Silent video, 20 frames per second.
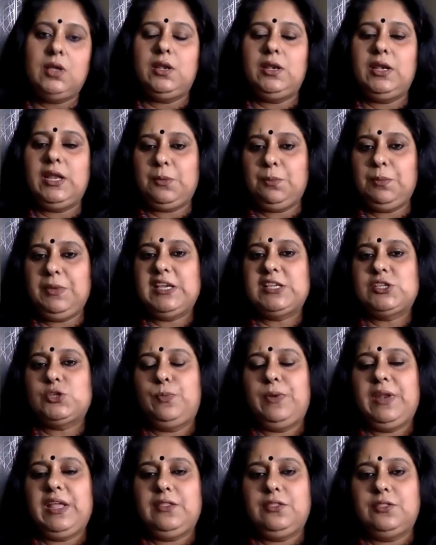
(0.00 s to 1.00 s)
Let me
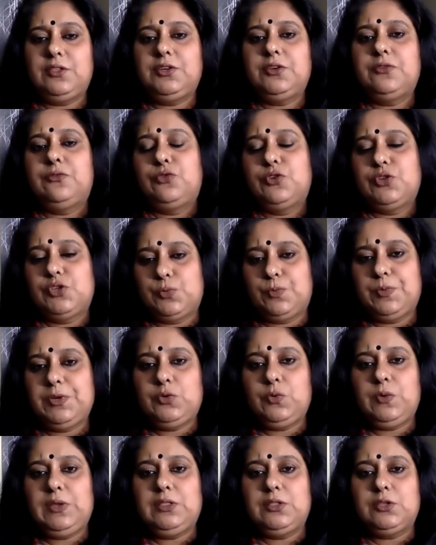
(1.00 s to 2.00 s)
explain the difference
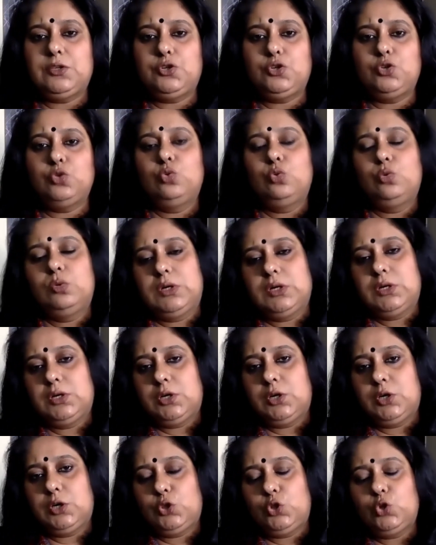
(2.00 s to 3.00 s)
between the two
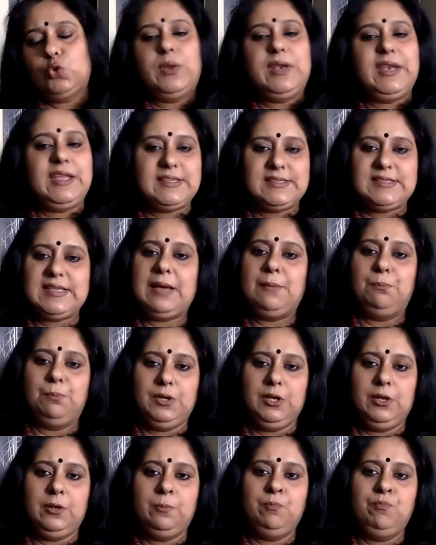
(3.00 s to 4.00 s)
through an
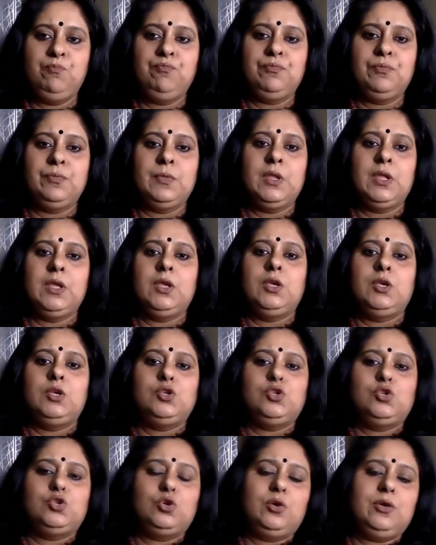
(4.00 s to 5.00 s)
example.
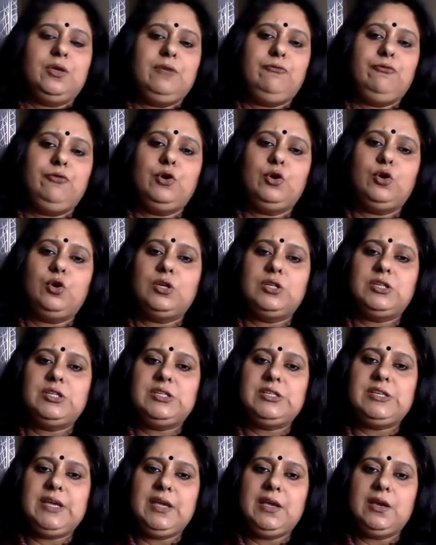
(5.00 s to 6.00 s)
So if you're
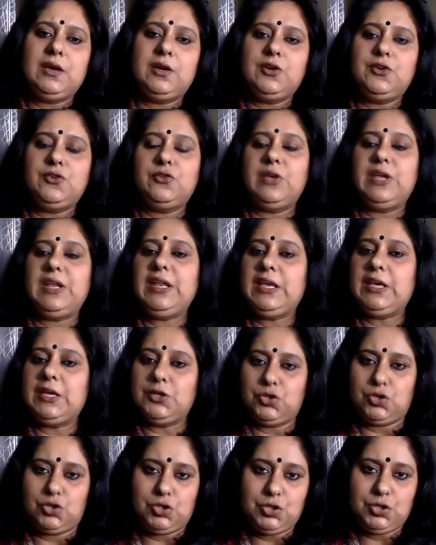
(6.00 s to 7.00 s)
auditing a training
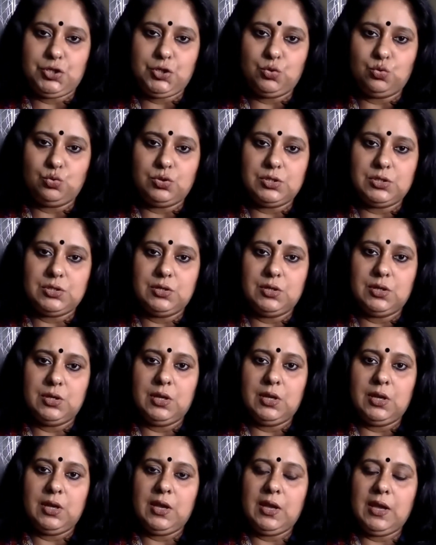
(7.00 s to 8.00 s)
institute
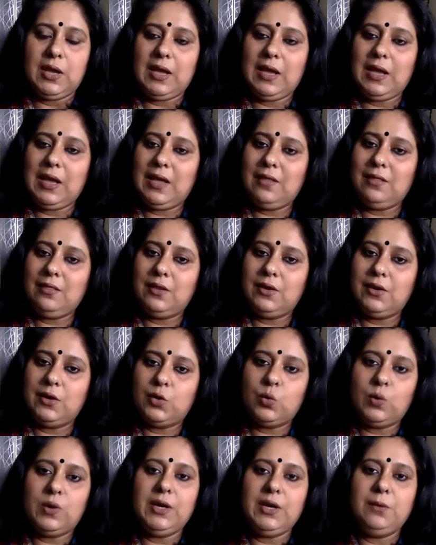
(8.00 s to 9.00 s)
and the
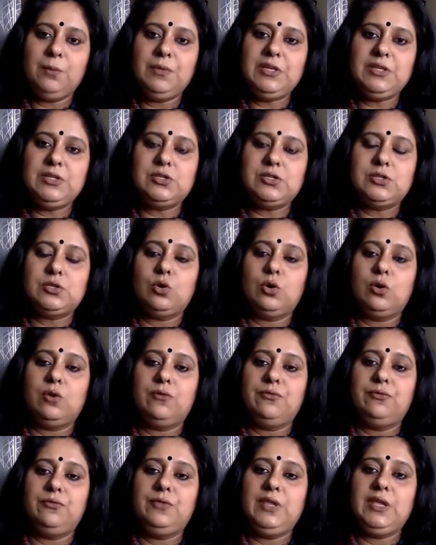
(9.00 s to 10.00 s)
requirements
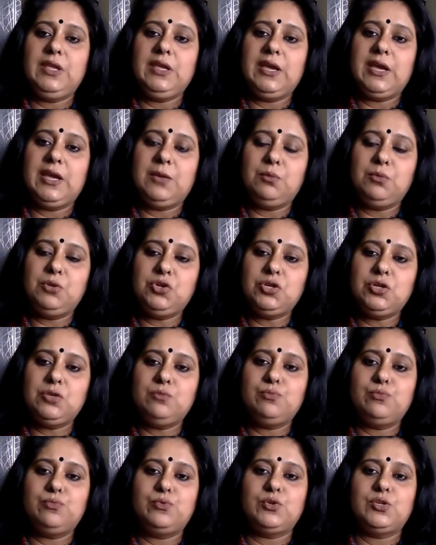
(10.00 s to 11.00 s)
of the
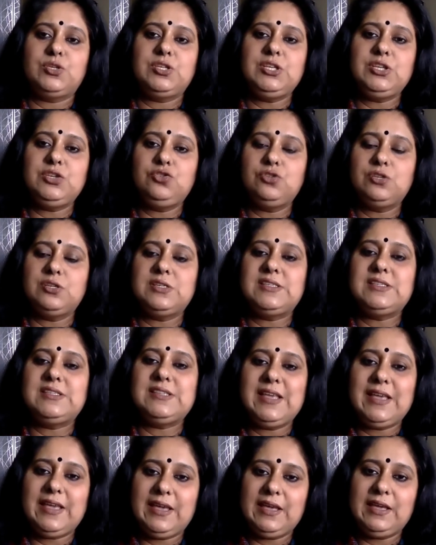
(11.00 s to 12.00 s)
admission procedures
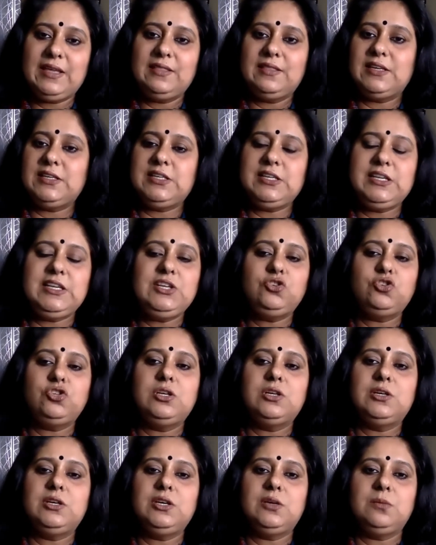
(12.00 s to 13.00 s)
say that each
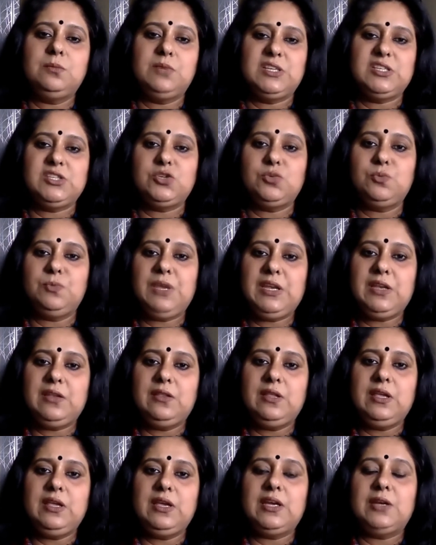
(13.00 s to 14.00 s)
learner must meet
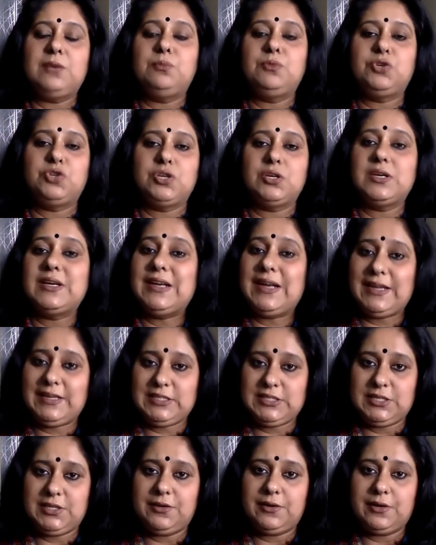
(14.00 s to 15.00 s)
the admission
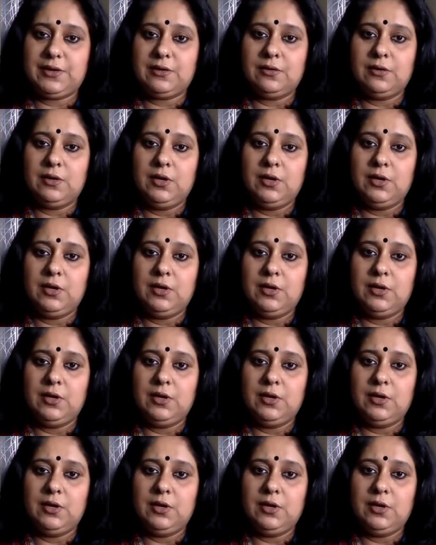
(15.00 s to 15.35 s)
criteria.